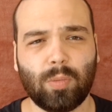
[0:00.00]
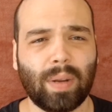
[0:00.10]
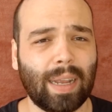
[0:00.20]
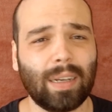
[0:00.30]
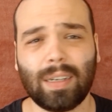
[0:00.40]
But
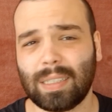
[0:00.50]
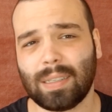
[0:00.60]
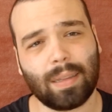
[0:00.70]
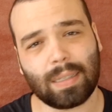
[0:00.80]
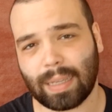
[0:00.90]
I could listen
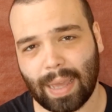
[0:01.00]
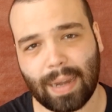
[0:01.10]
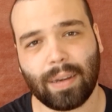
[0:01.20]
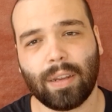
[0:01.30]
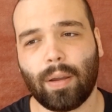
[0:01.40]
to this
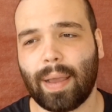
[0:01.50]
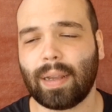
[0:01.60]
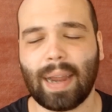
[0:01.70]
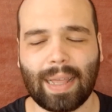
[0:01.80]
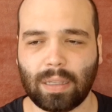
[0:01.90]
again. You know, I
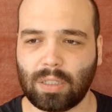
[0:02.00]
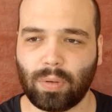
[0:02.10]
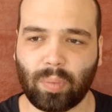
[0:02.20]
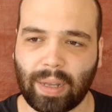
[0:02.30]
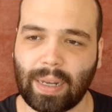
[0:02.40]
could add this to
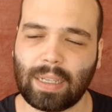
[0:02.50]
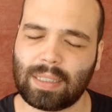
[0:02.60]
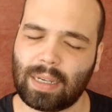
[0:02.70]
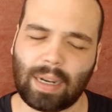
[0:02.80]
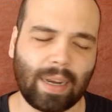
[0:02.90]
a
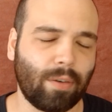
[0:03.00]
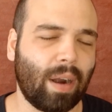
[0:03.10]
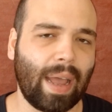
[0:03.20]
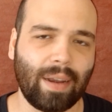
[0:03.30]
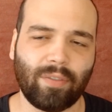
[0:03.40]
playlist and let it
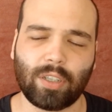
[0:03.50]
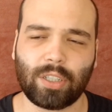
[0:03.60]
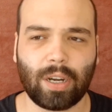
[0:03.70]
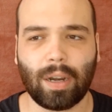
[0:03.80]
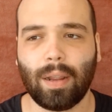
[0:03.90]
ride for
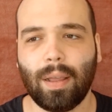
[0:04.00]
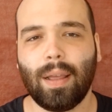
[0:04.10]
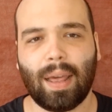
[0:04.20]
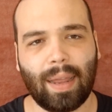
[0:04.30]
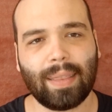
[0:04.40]
sure.
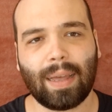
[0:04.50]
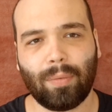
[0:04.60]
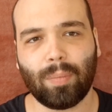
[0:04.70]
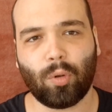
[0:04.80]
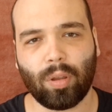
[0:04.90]
I like that
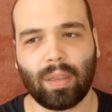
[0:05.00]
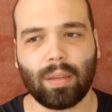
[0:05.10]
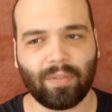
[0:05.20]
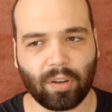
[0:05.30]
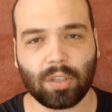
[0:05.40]
one more than
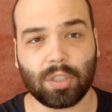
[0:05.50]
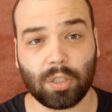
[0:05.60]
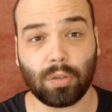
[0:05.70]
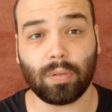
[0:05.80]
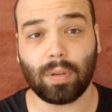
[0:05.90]
the first
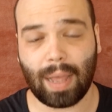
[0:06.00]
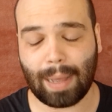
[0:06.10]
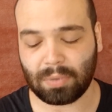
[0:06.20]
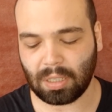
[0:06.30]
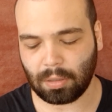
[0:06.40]
two.
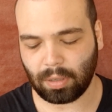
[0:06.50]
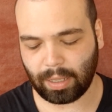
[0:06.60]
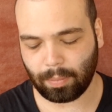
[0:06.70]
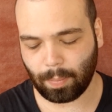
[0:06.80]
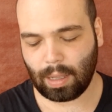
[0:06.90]

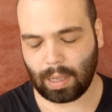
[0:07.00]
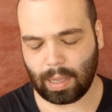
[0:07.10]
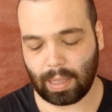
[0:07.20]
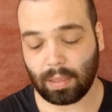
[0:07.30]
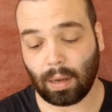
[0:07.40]
Absolutely.
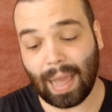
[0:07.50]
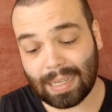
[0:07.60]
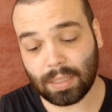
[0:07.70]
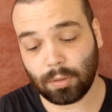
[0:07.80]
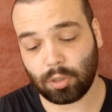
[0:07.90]
And the
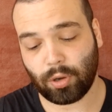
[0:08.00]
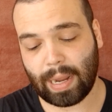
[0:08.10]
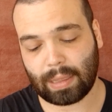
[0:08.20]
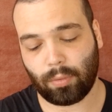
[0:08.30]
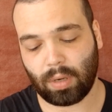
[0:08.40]
last new
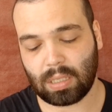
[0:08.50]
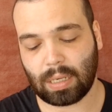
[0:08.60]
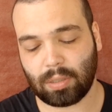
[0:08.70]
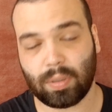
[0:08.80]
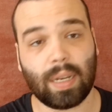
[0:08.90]
track that we're
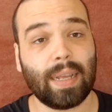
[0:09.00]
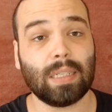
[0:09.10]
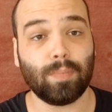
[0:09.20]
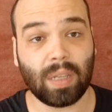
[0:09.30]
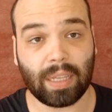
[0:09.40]
listening to today
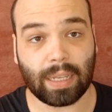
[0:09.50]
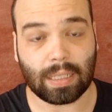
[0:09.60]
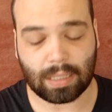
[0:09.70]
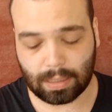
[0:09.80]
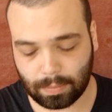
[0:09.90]
is
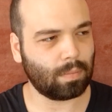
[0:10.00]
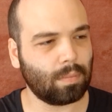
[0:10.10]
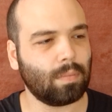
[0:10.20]
Millions.